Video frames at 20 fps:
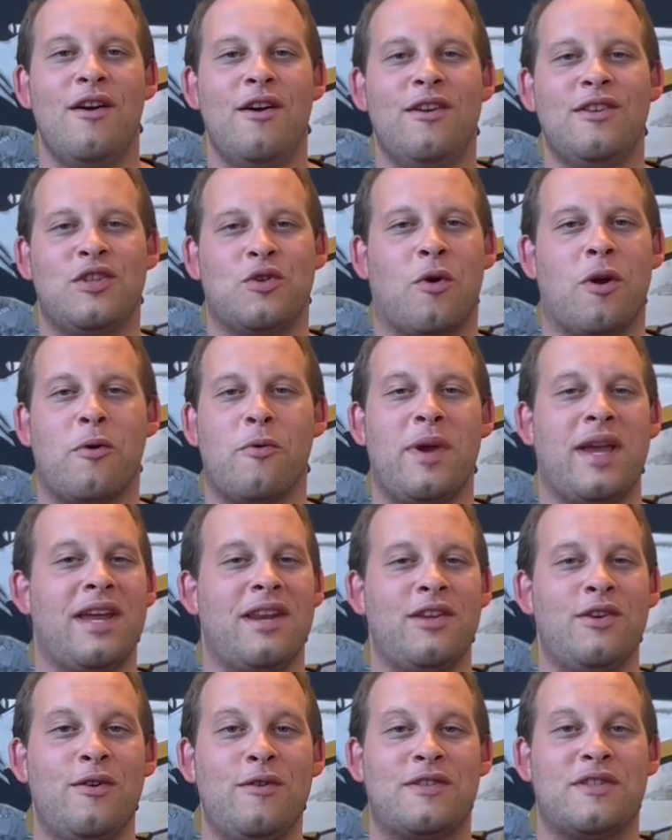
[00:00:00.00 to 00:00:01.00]
So what are we going to
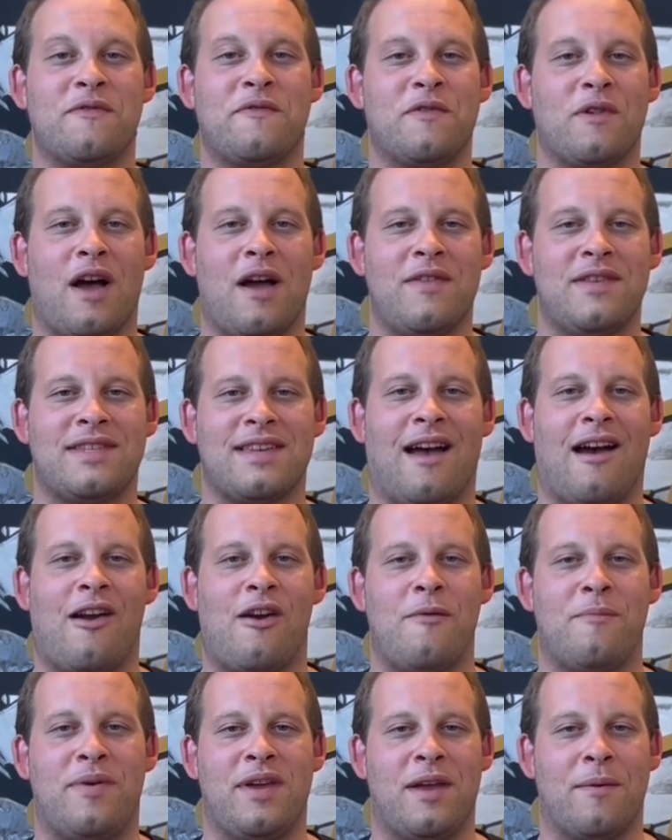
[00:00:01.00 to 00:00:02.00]
use to fly this
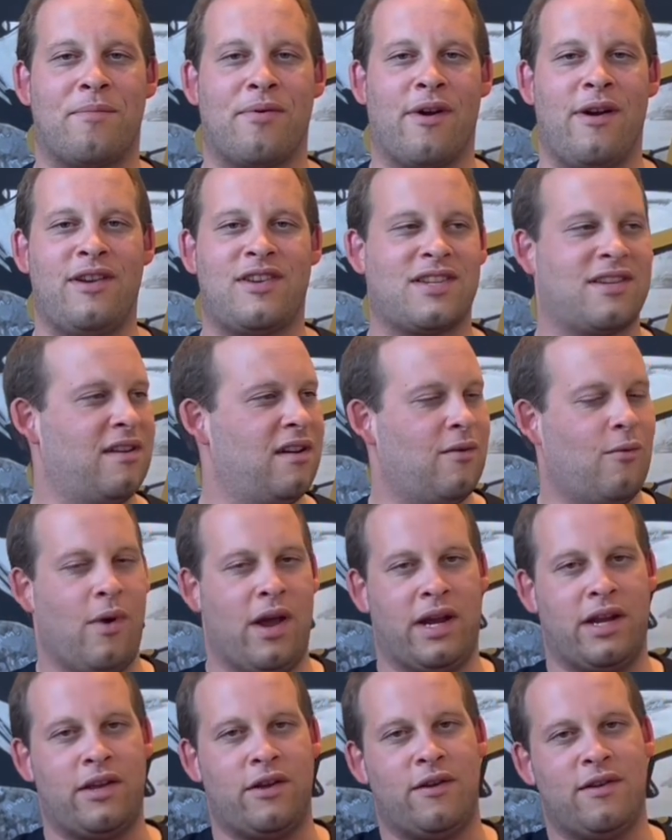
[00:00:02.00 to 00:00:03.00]
RNP approach? We're
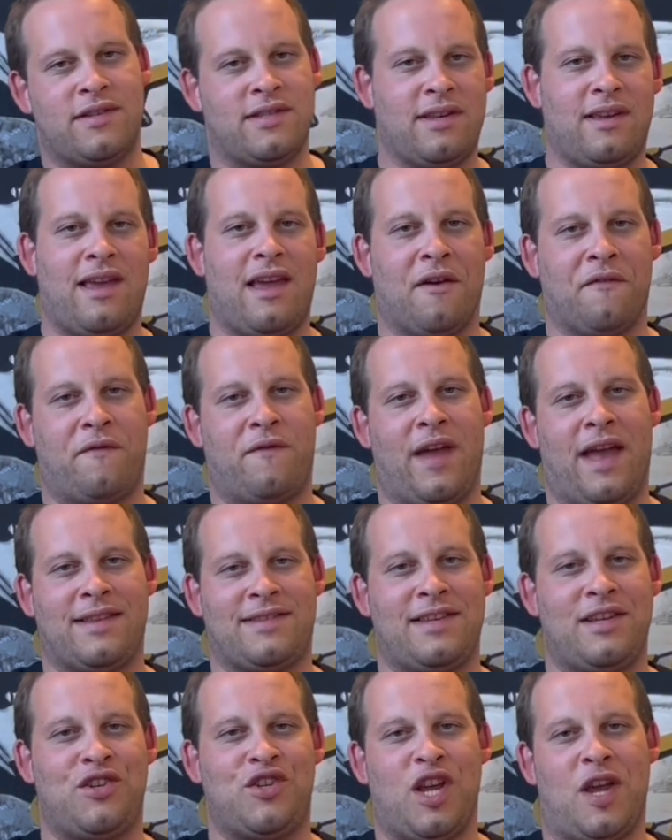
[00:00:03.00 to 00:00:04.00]
going to use our
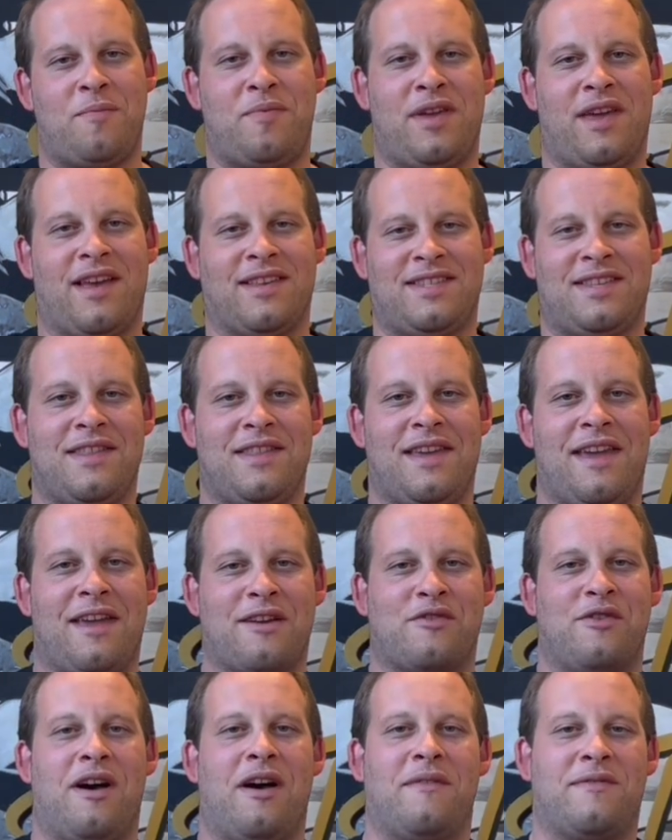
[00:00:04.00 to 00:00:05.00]
fancy GPS
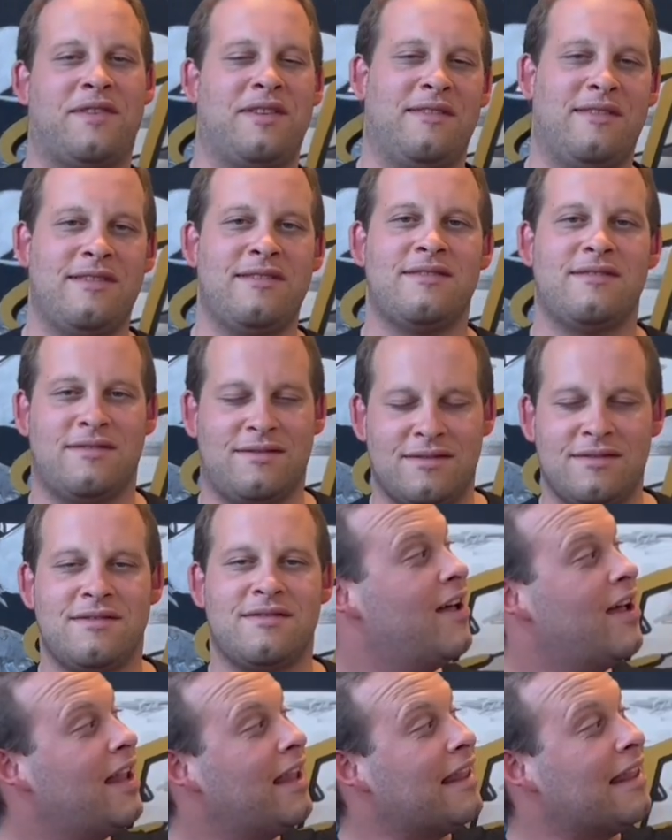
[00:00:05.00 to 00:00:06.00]
aircraft.
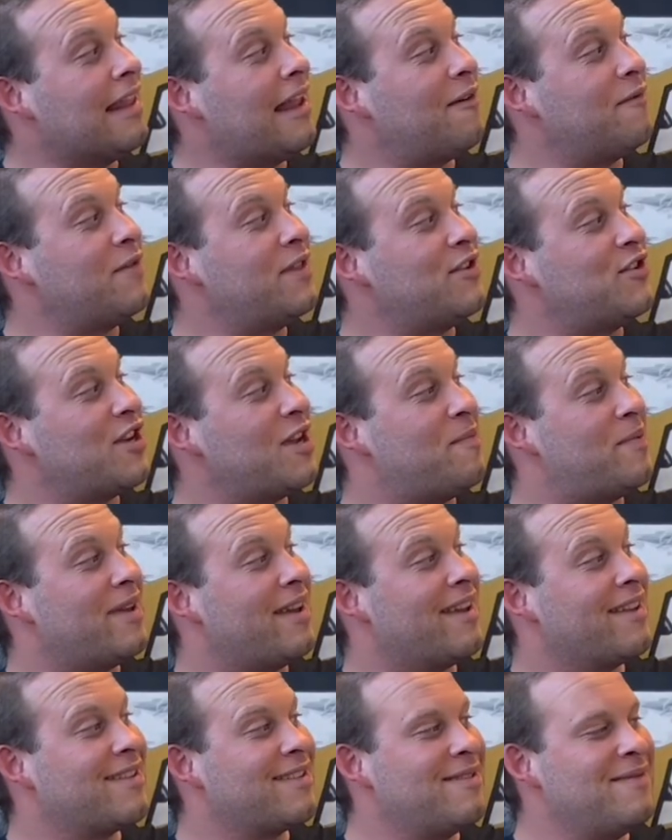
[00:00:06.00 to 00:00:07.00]
Love the
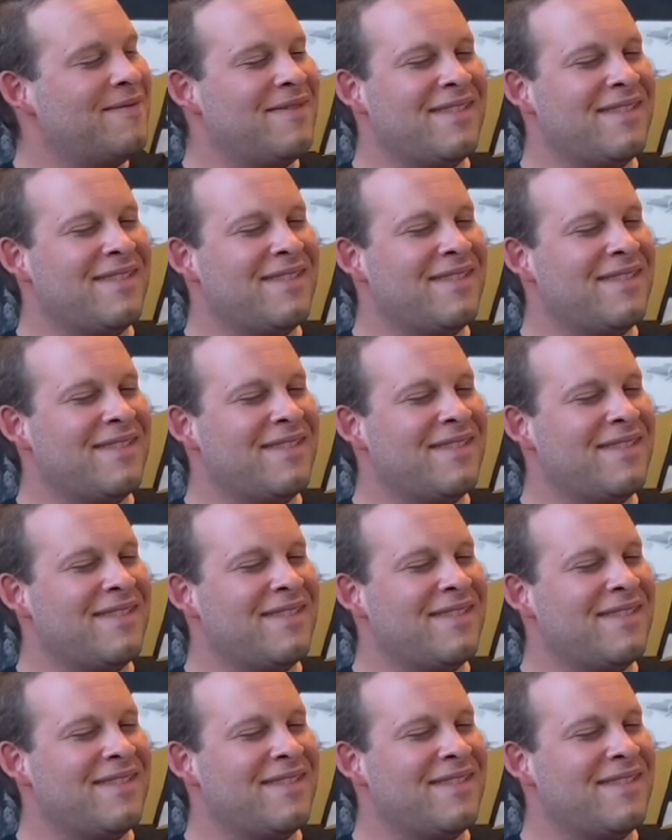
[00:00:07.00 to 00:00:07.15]
GPS.